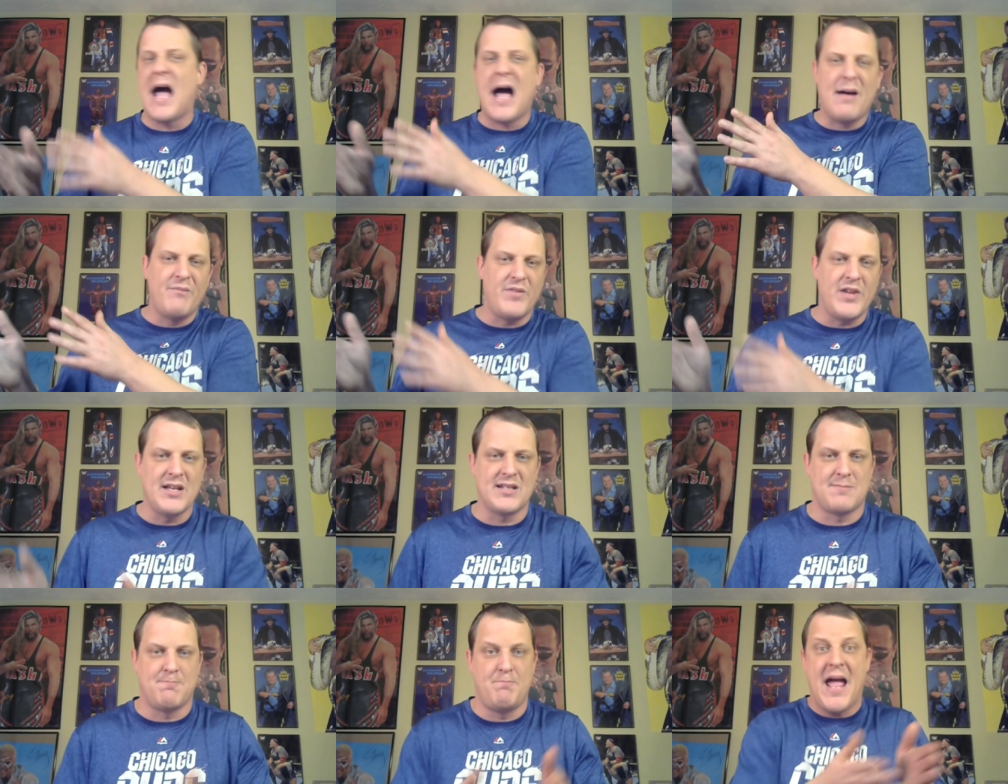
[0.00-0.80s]

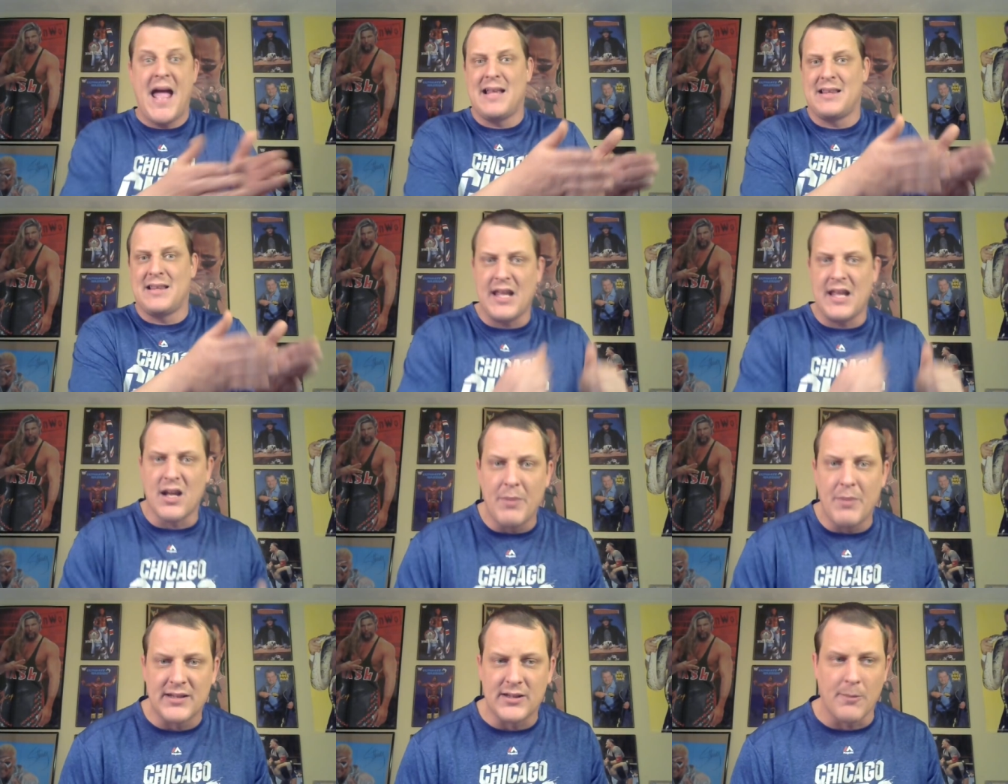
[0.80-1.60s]
obvious bad thing
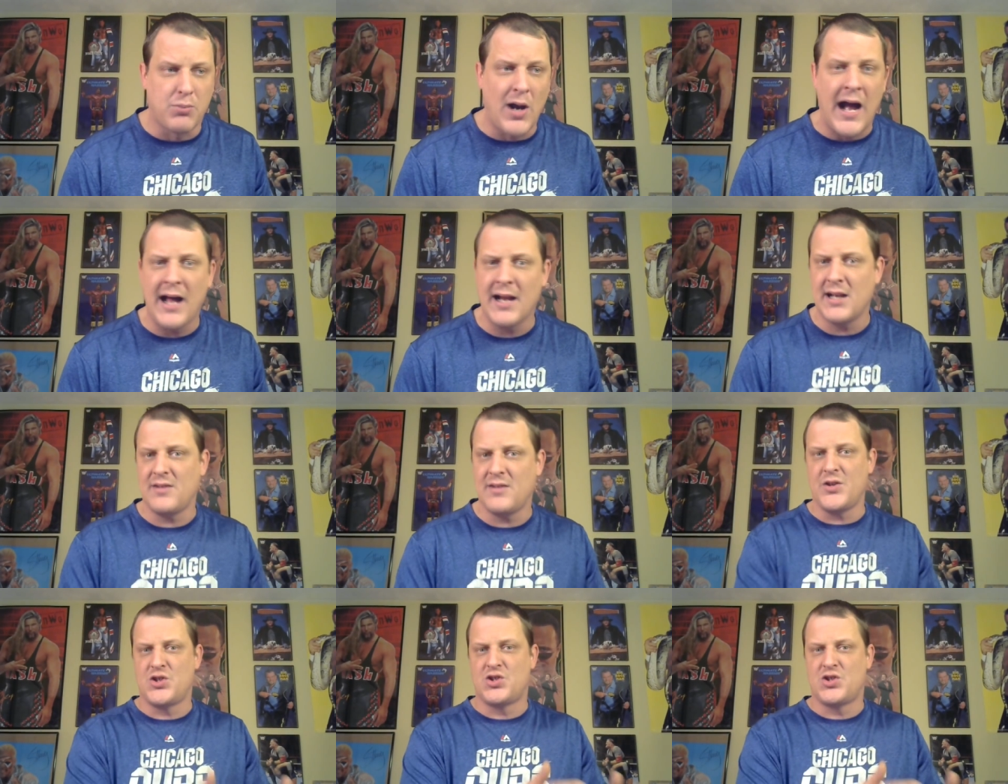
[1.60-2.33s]
about the product if